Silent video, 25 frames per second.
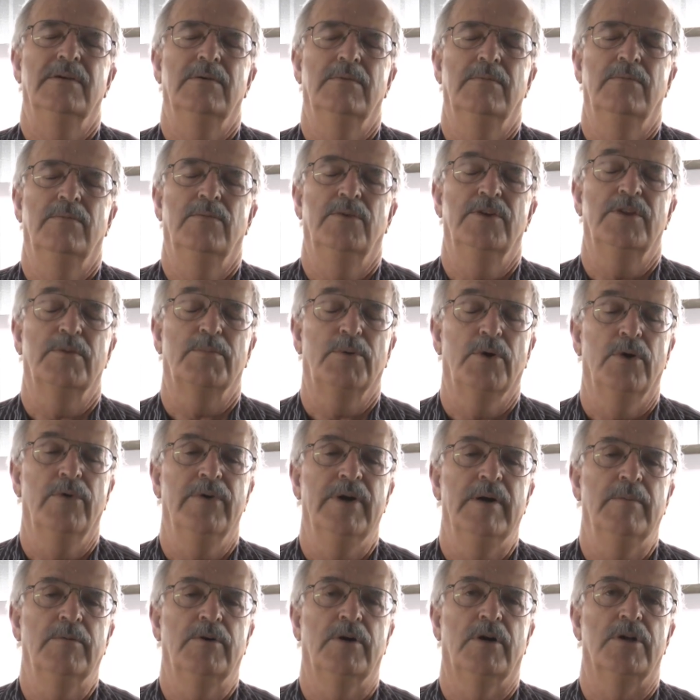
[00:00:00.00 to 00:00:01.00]
with a
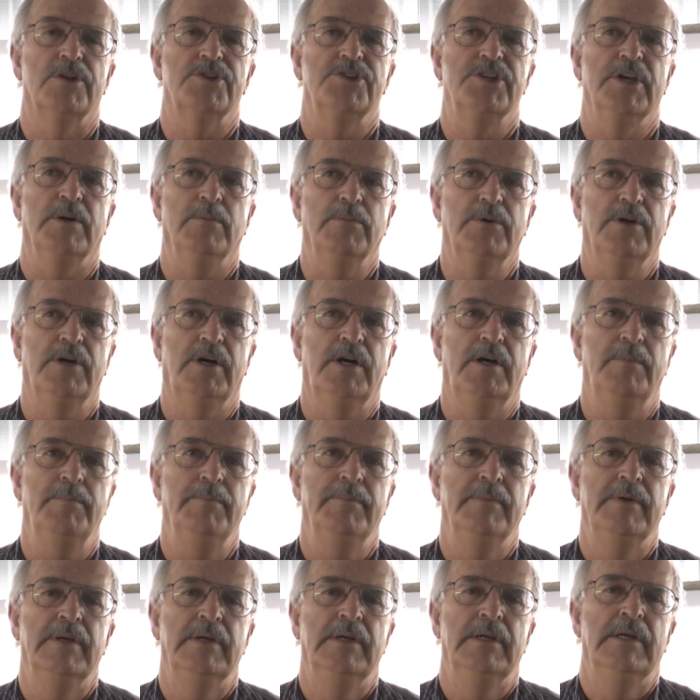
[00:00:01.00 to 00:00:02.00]
program called GEMCOM,
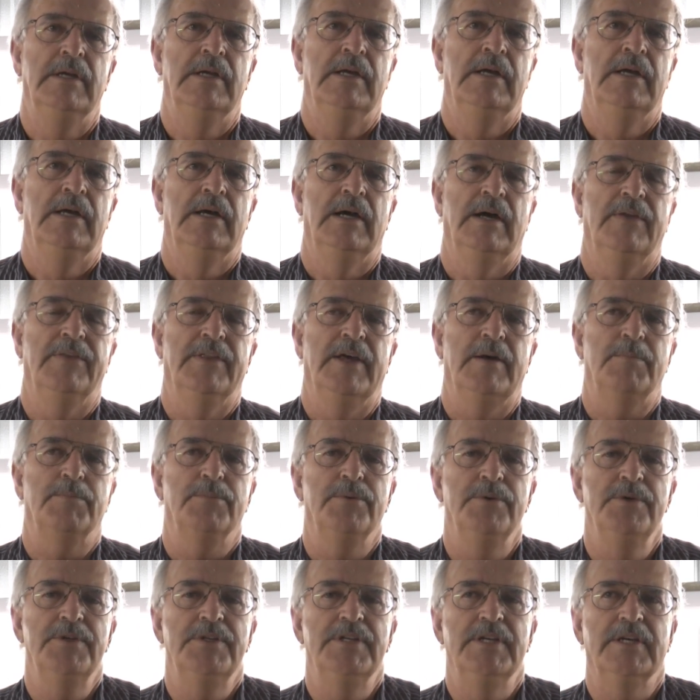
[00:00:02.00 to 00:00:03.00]
and that
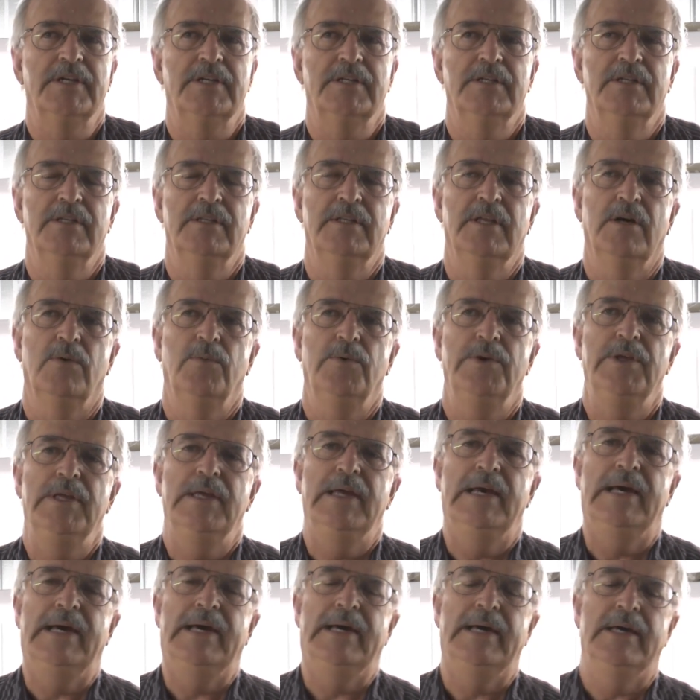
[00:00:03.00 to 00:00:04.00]
predicted that we
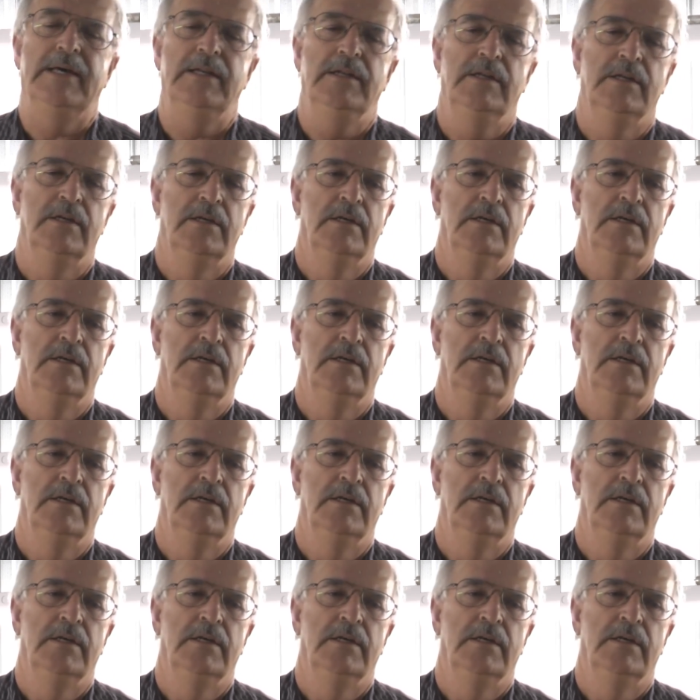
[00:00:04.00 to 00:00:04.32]
had